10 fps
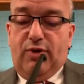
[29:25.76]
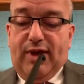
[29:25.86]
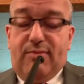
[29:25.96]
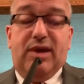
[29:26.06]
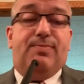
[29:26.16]

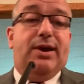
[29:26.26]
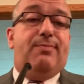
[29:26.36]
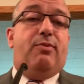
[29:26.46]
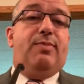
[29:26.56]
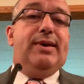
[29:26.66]
Will there be
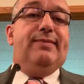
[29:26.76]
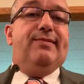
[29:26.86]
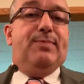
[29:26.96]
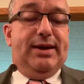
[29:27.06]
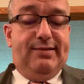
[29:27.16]
people
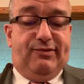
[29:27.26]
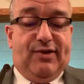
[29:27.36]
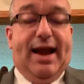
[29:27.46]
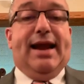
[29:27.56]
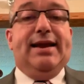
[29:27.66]

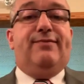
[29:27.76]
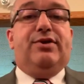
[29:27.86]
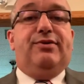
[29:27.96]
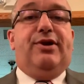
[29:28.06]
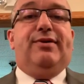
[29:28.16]
being
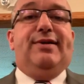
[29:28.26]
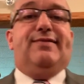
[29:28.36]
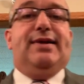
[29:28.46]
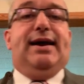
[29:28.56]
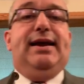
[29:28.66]
saved during
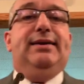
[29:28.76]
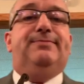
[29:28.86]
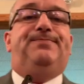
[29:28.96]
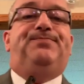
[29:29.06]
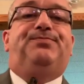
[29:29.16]
this
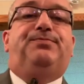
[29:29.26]
day?